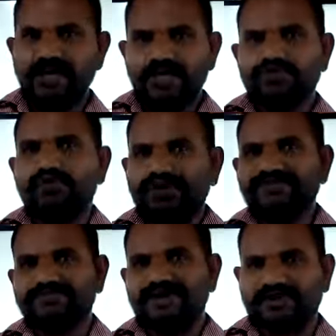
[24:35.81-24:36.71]
So we
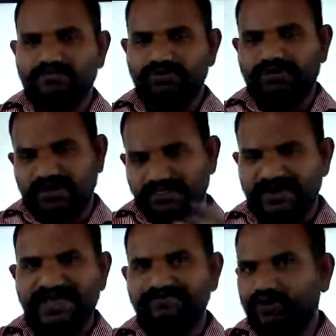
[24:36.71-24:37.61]
list bother about the
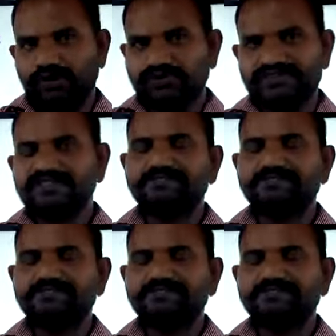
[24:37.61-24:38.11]
names, all those things.